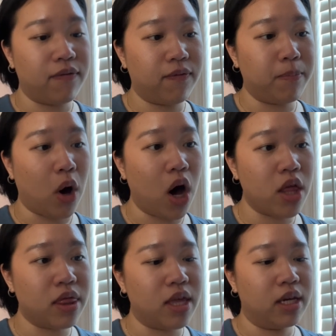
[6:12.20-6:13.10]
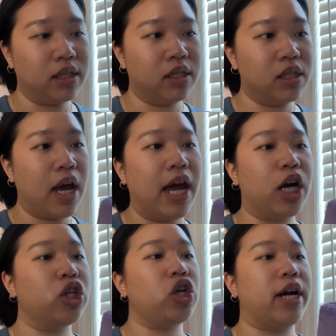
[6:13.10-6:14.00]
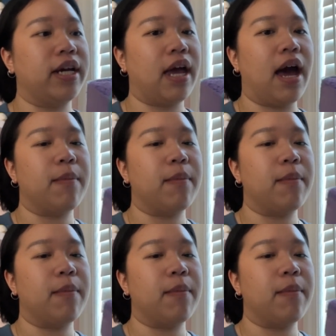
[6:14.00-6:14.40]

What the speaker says: bought this hair drying cap,